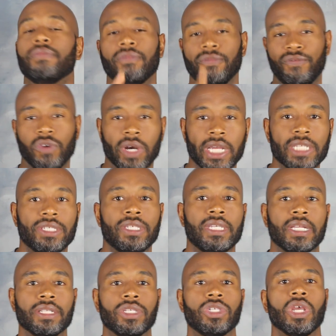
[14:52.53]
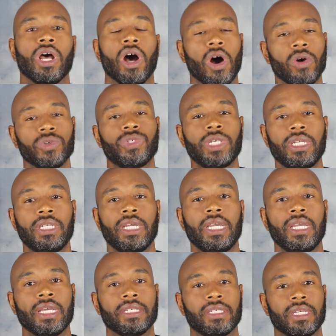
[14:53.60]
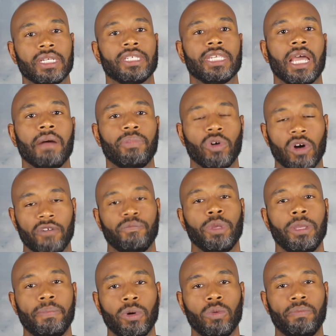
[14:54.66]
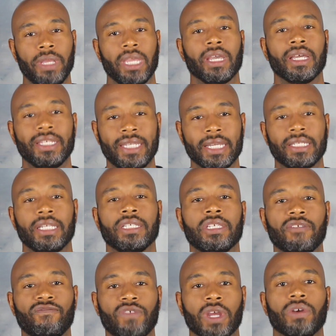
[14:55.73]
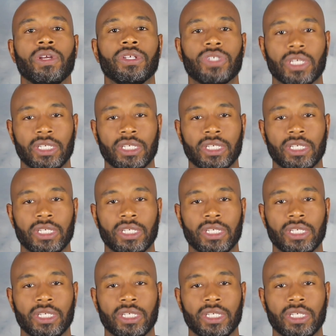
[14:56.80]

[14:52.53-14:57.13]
For instance, OCD is an example of people being addicted to various